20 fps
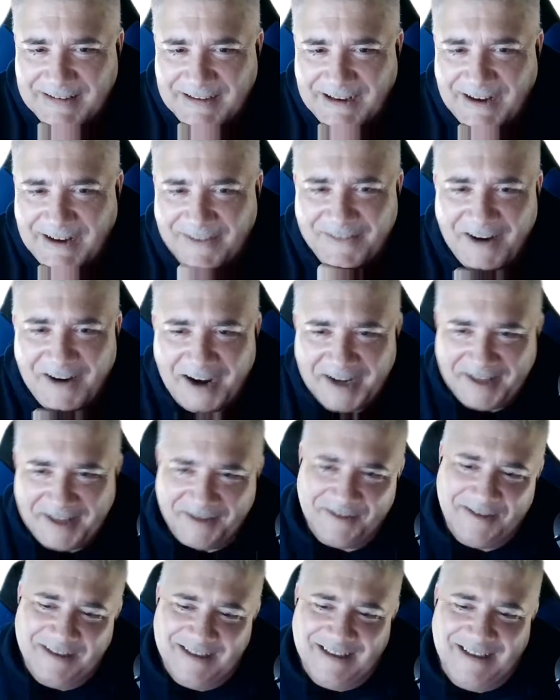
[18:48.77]
All
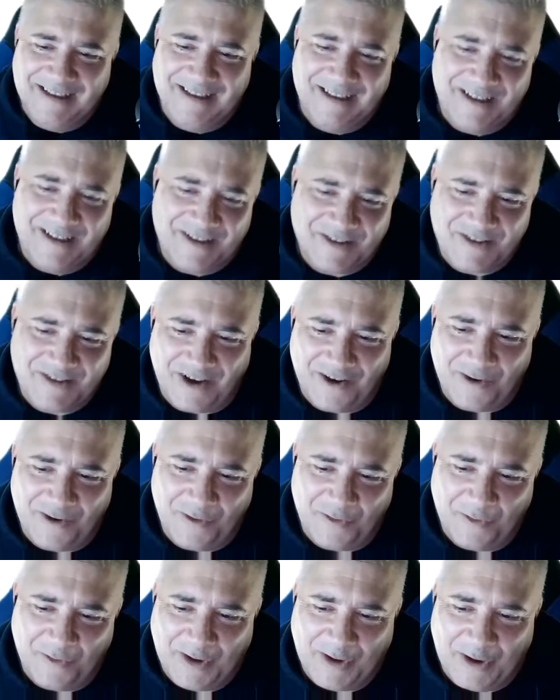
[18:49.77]
righty.
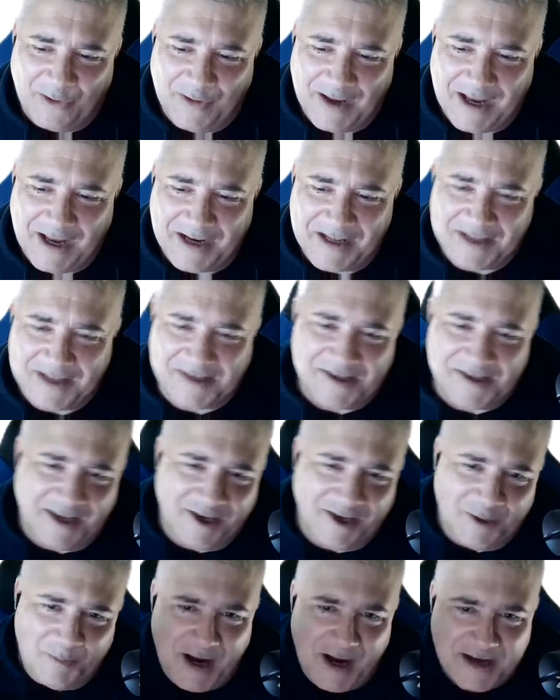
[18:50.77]
So go ahead and say
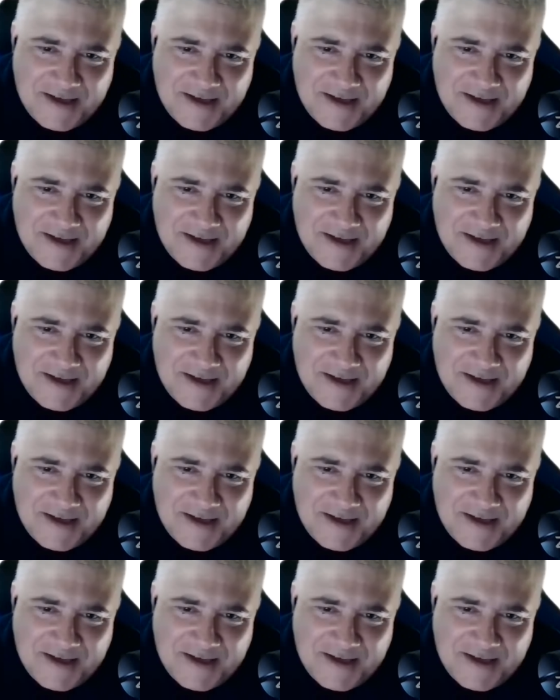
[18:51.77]
goodbye